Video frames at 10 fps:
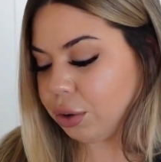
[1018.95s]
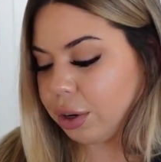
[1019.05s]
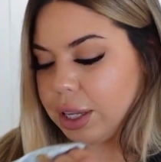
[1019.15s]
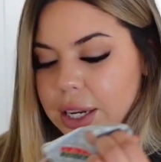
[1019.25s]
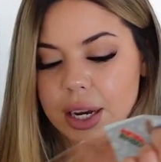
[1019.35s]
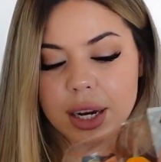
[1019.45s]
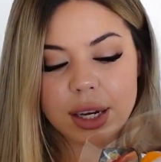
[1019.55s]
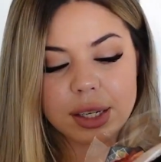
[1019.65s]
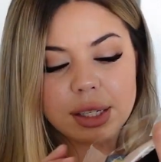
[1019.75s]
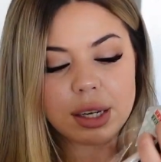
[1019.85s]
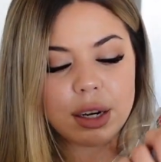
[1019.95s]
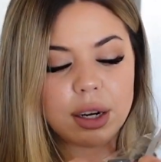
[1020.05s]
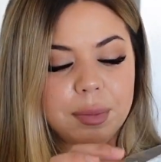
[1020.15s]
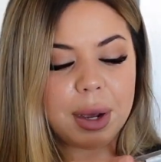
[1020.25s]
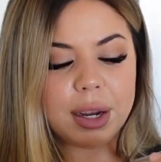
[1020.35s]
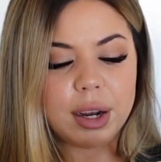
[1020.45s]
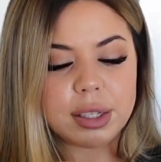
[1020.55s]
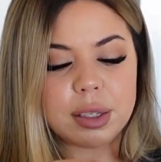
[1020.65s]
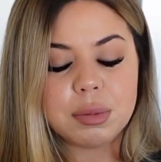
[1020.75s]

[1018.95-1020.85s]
tortillas. I got some